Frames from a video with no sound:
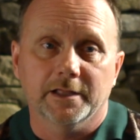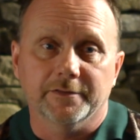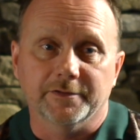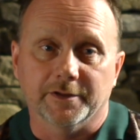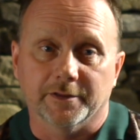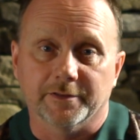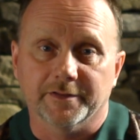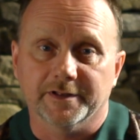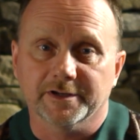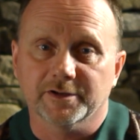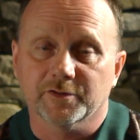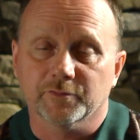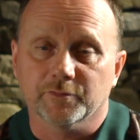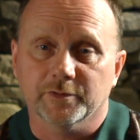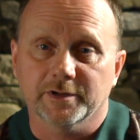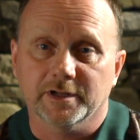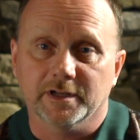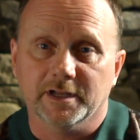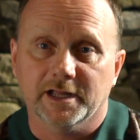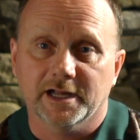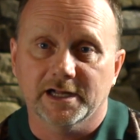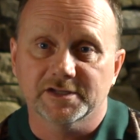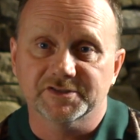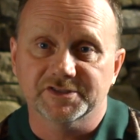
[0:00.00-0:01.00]
The other thing to
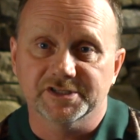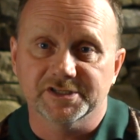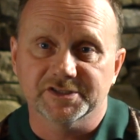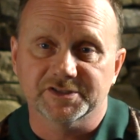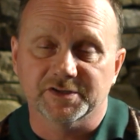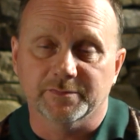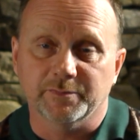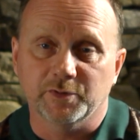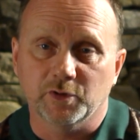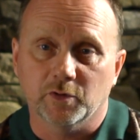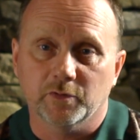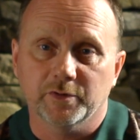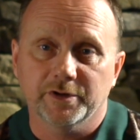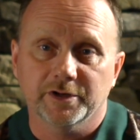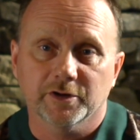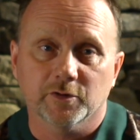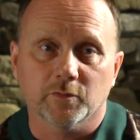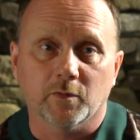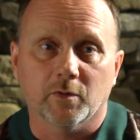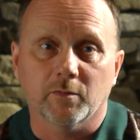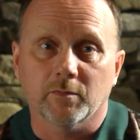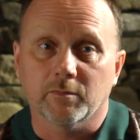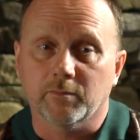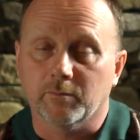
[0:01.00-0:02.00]
realize is a mule
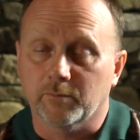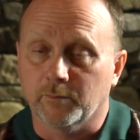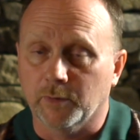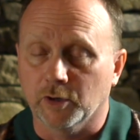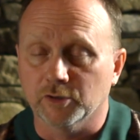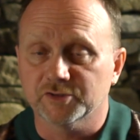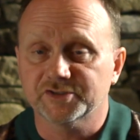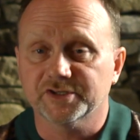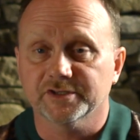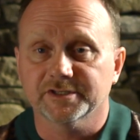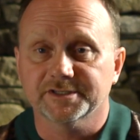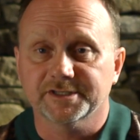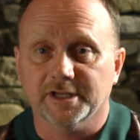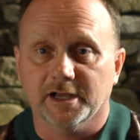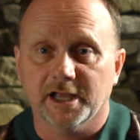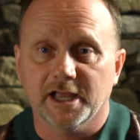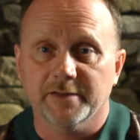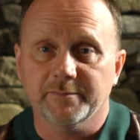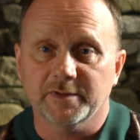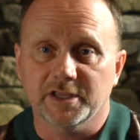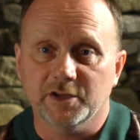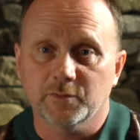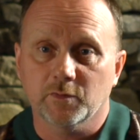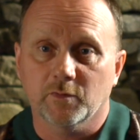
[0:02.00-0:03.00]
deer will, most of the
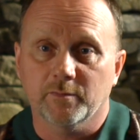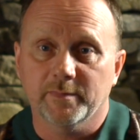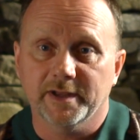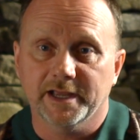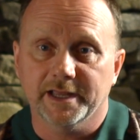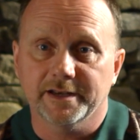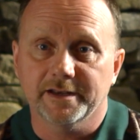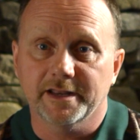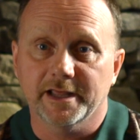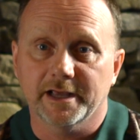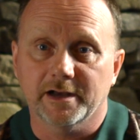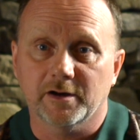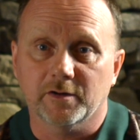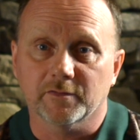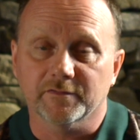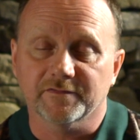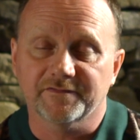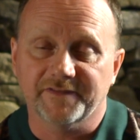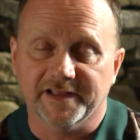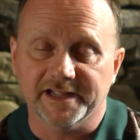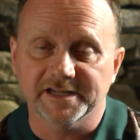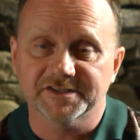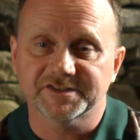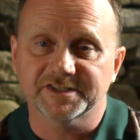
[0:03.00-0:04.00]
time, he will bed down,
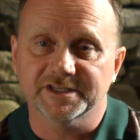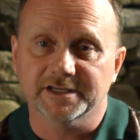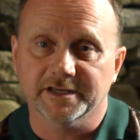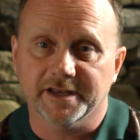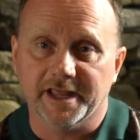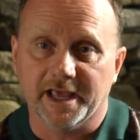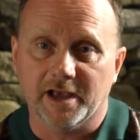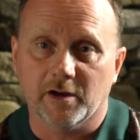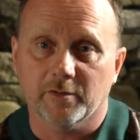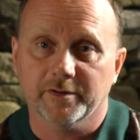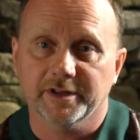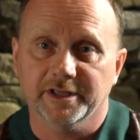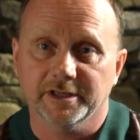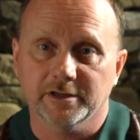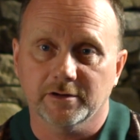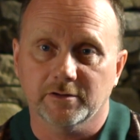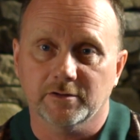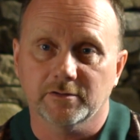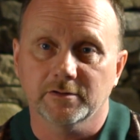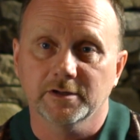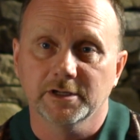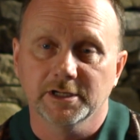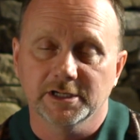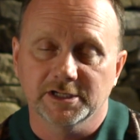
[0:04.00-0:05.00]
facing
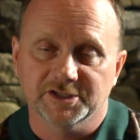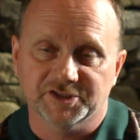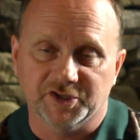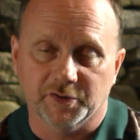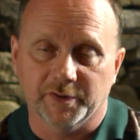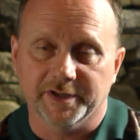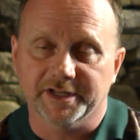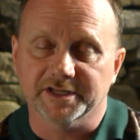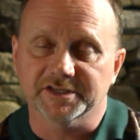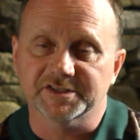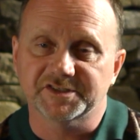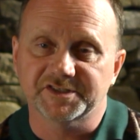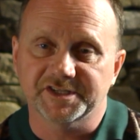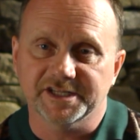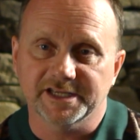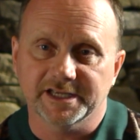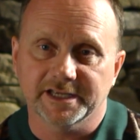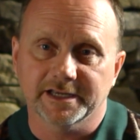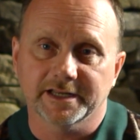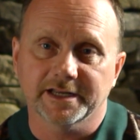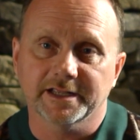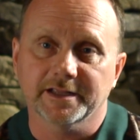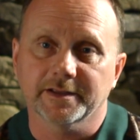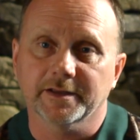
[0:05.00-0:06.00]
downhill, so he can
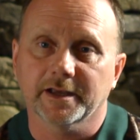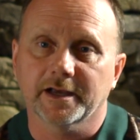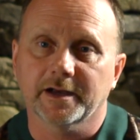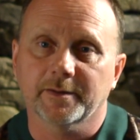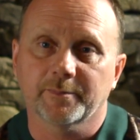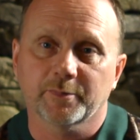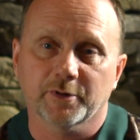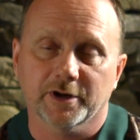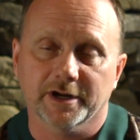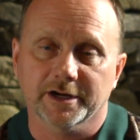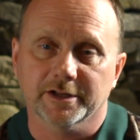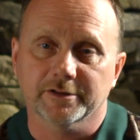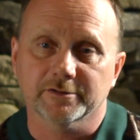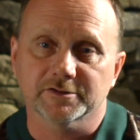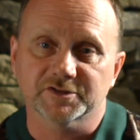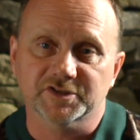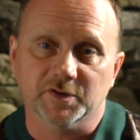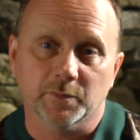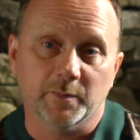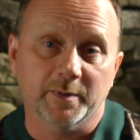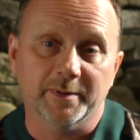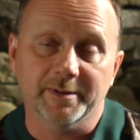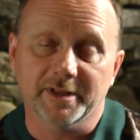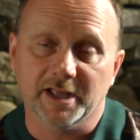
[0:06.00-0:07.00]
see any predators
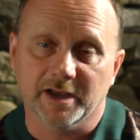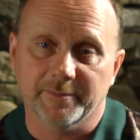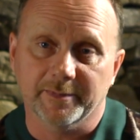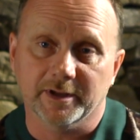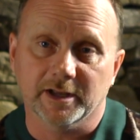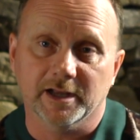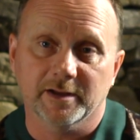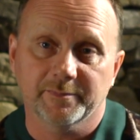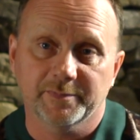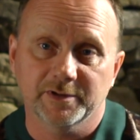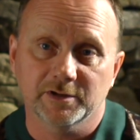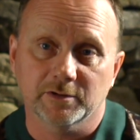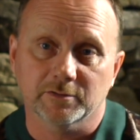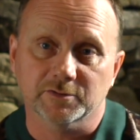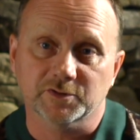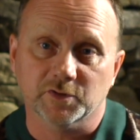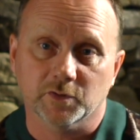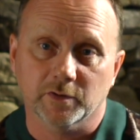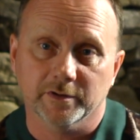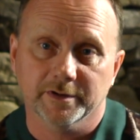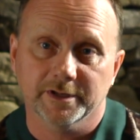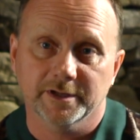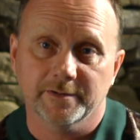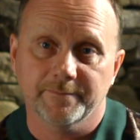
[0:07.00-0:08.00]
that will be coming uphill
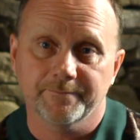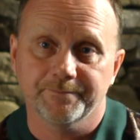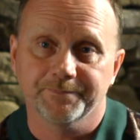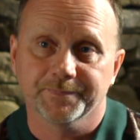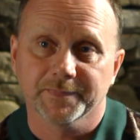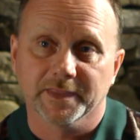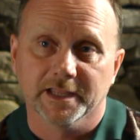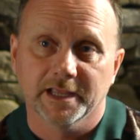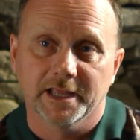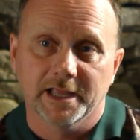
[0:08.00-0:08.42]
toward him.